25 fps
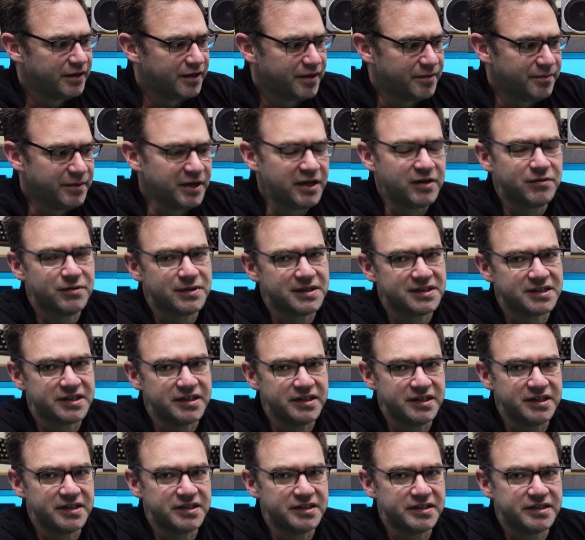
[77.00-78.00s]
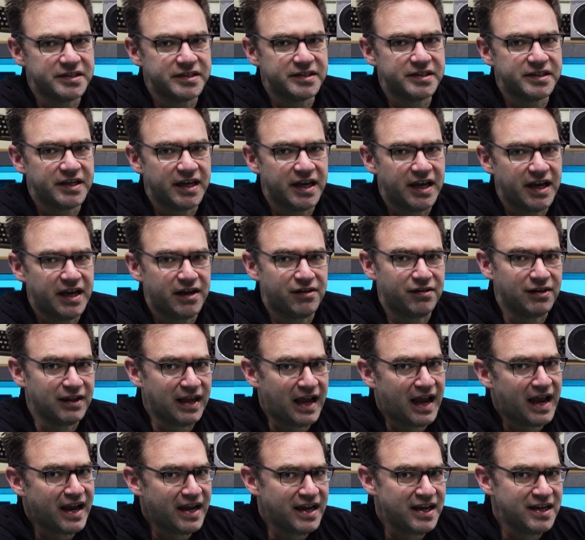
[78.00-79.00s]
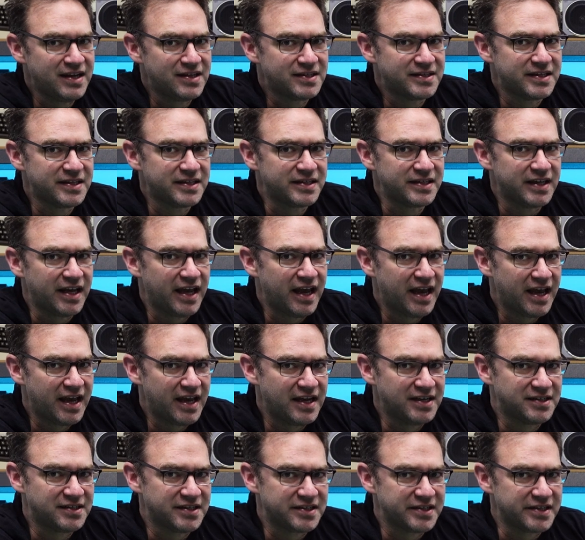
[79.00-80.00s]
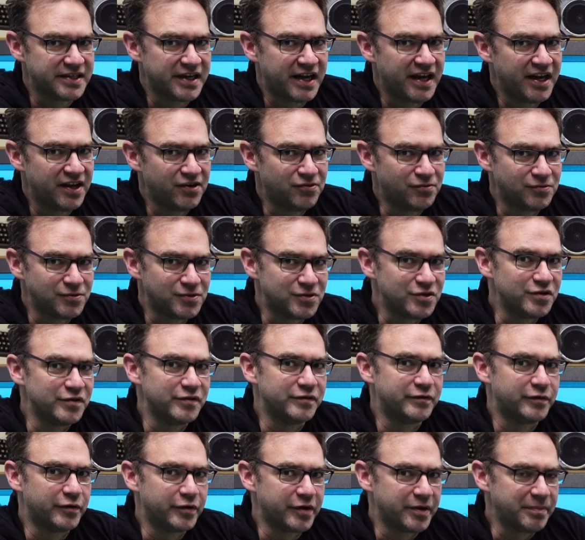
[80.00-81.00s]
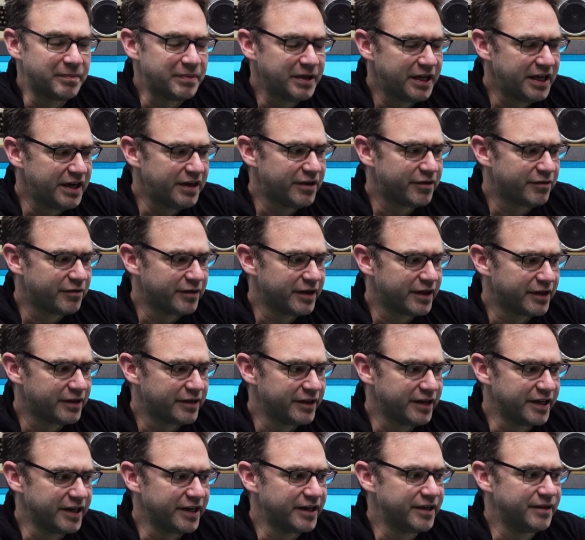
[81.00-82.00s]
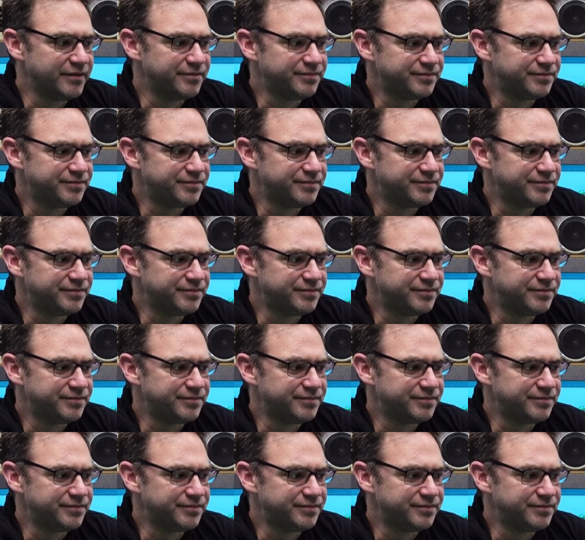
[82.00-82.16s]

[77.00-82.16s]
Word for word: The big question is, how laggy is it and does it handle 240p correctly?